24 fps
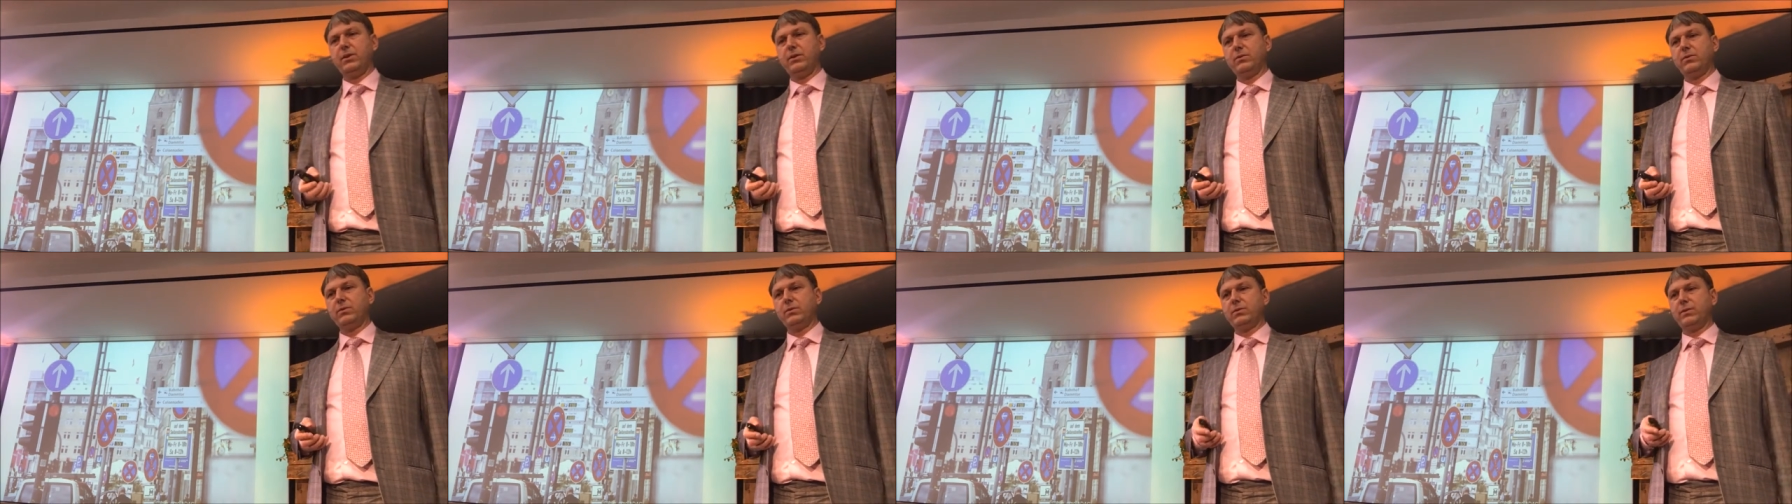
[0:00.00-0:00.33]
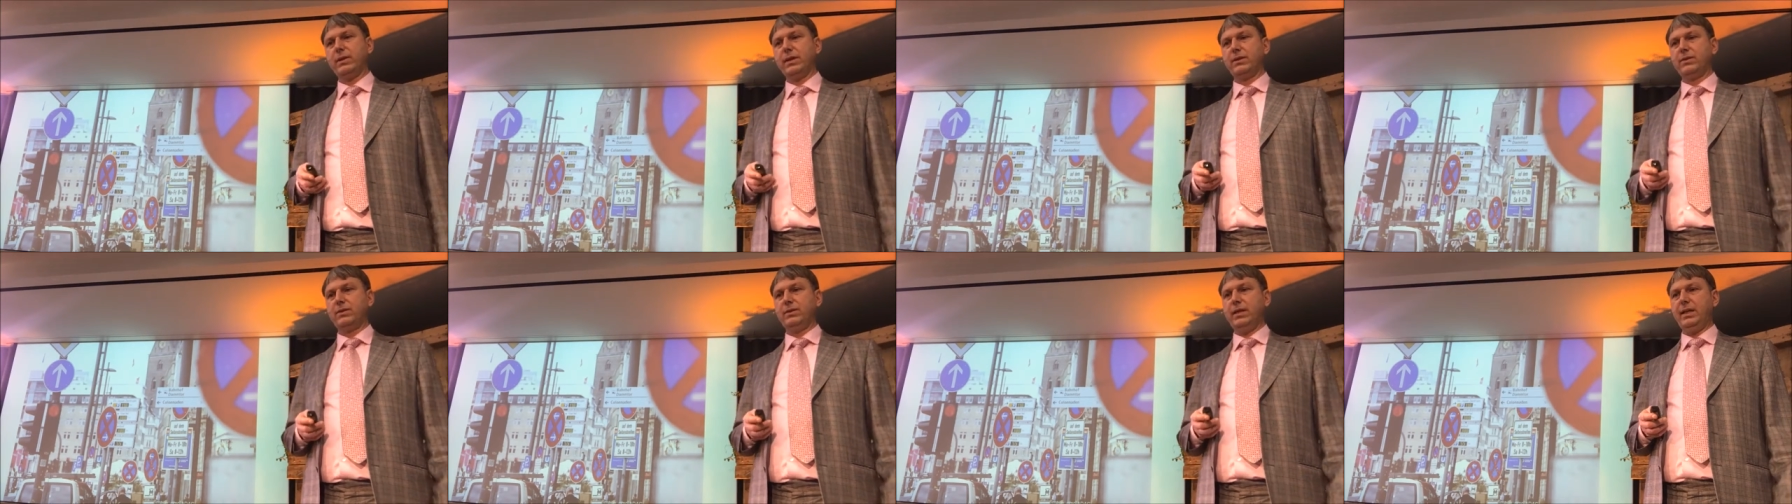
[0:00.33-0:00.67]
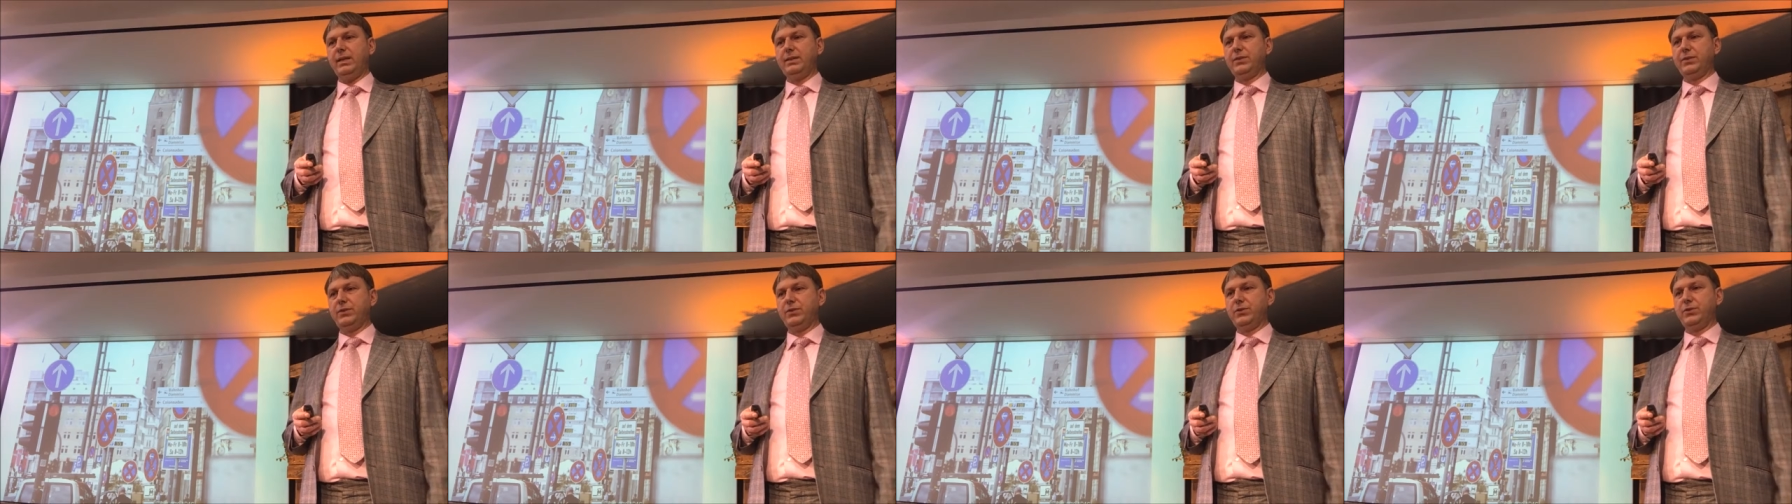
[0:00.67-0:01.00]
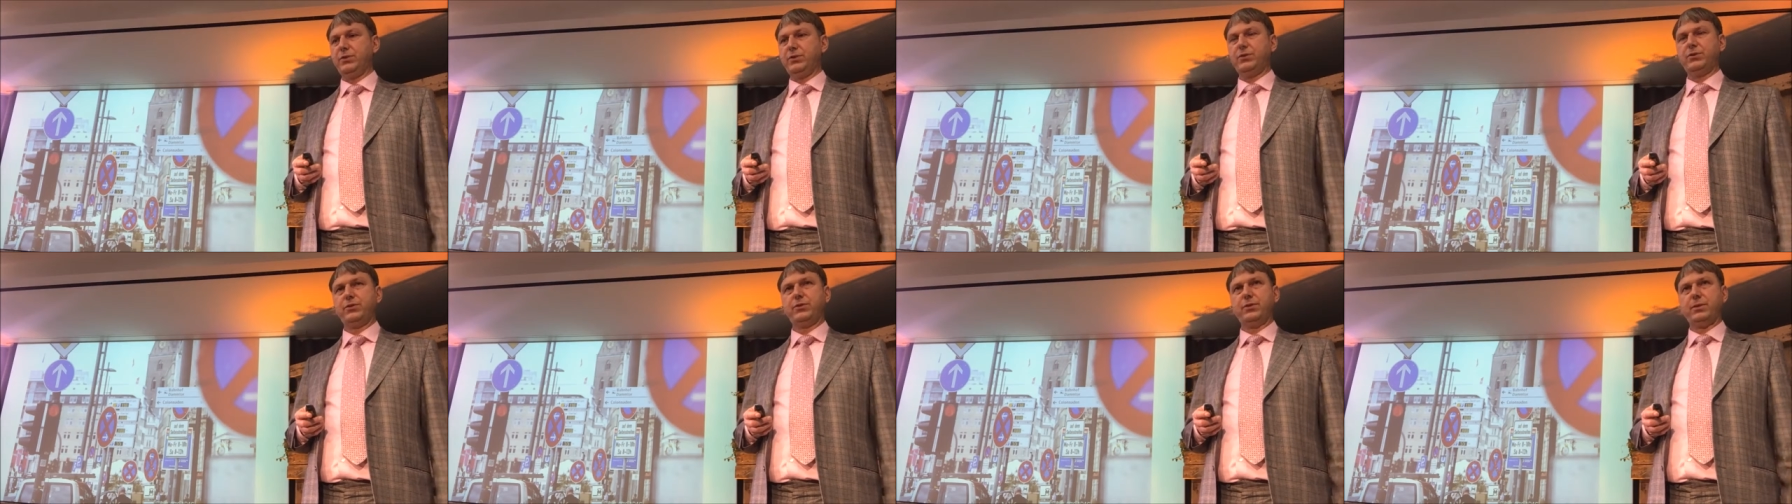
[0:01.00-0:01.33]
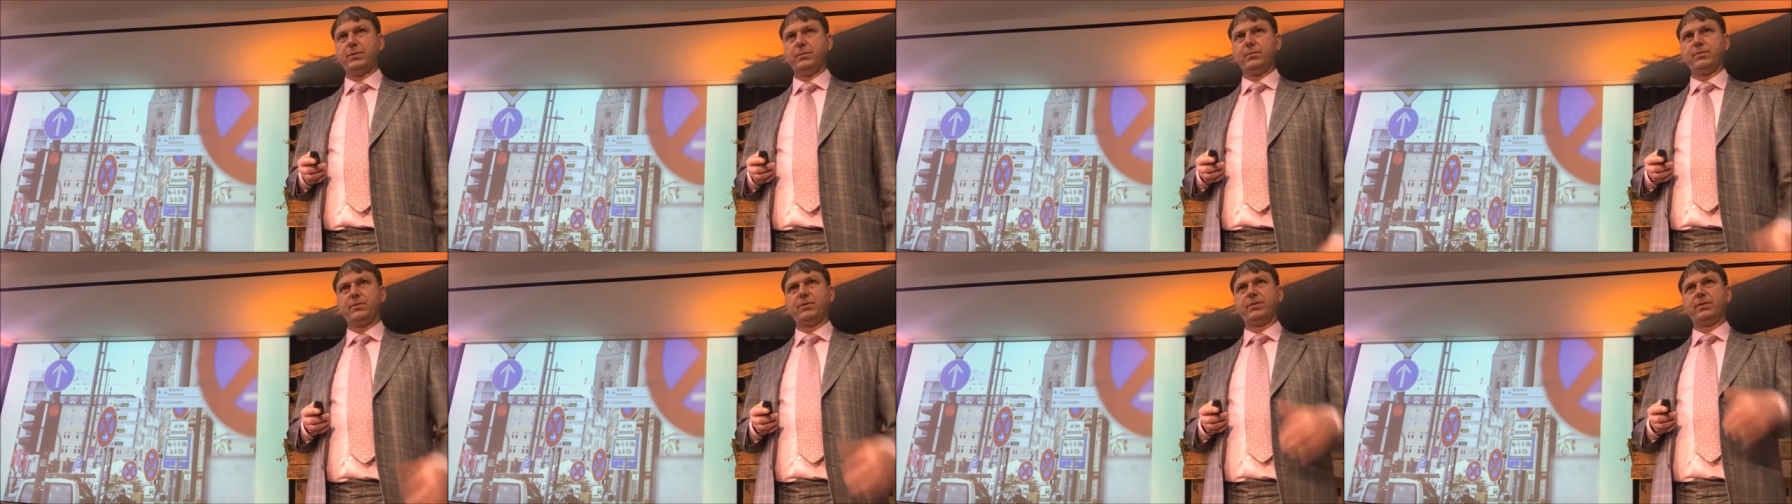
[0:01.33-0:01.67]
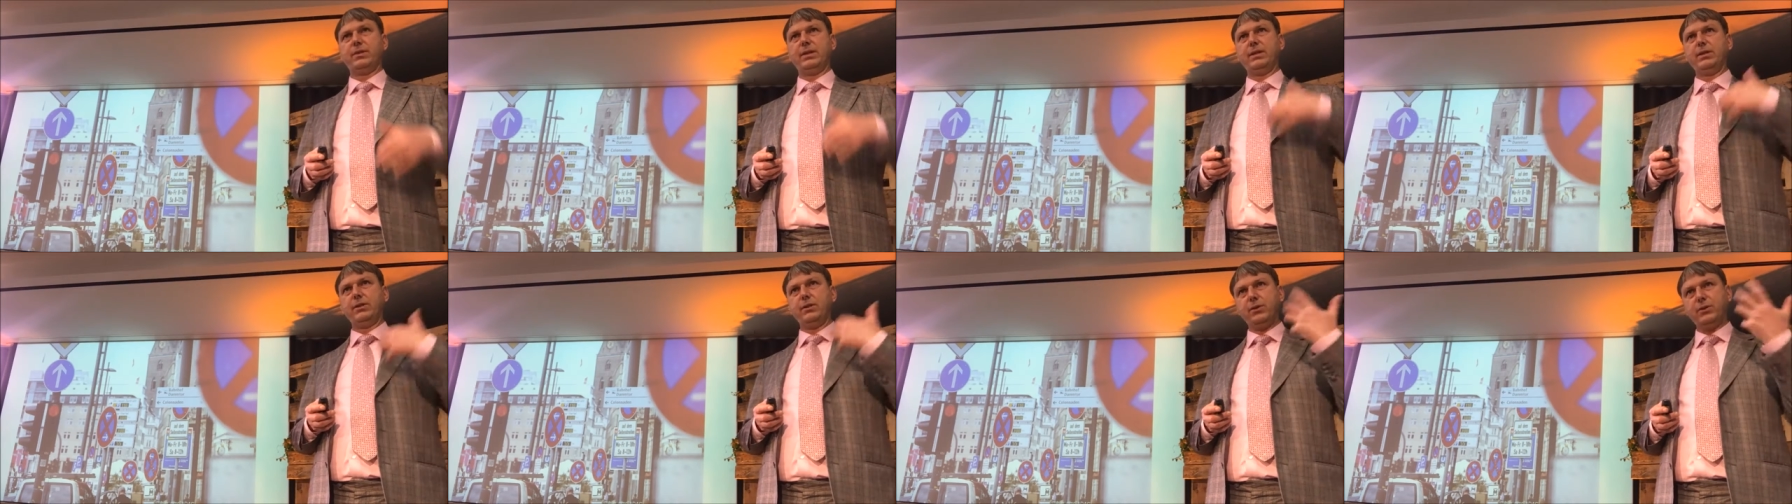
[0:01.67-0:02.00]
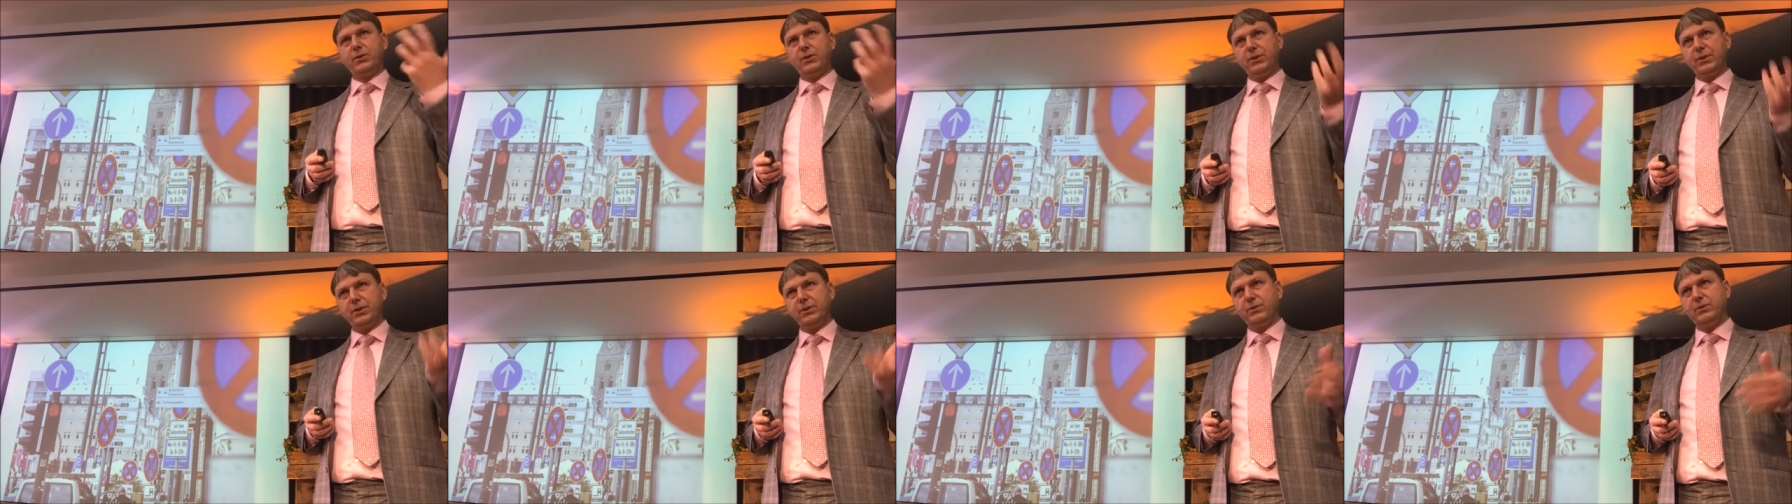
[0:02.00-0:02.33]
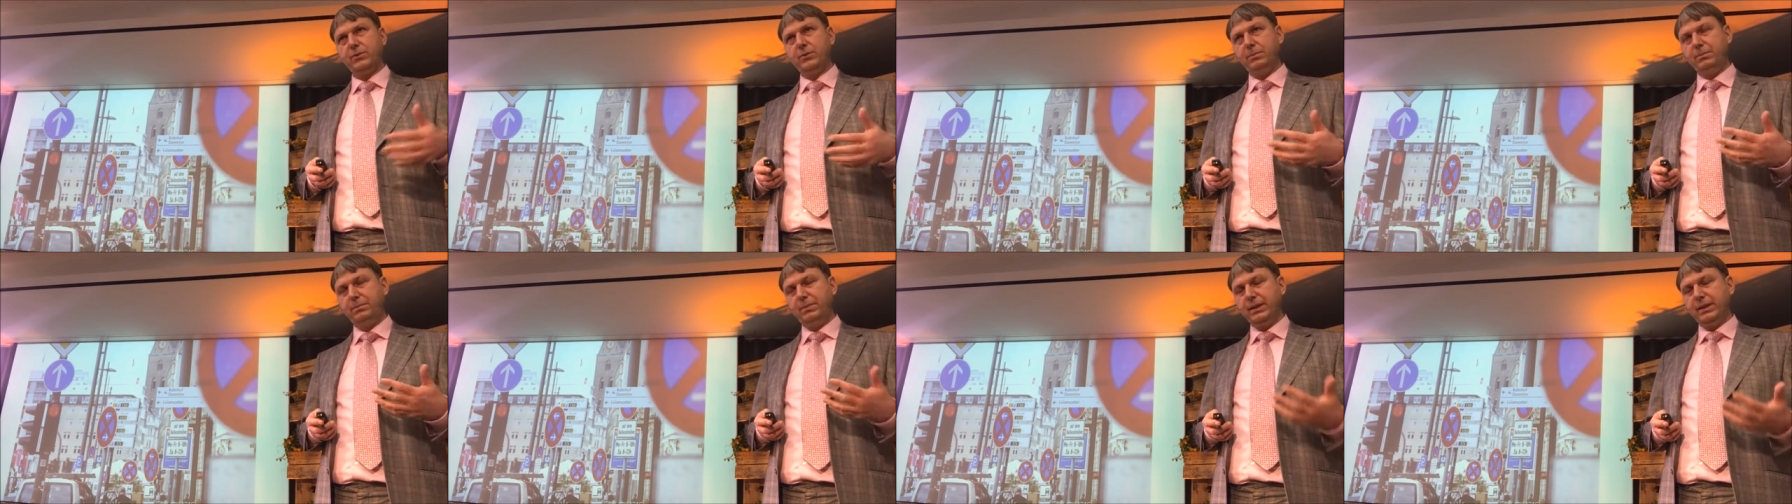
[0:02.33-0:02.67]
overregulated systems and learn to